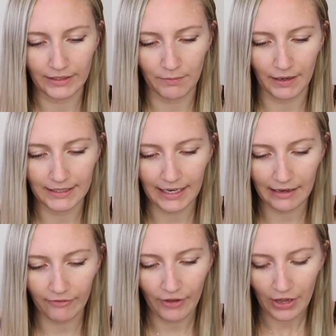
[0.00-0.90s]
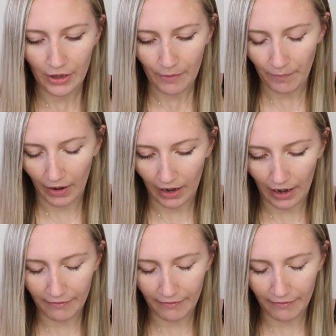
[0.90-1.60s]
whiten my teeth, but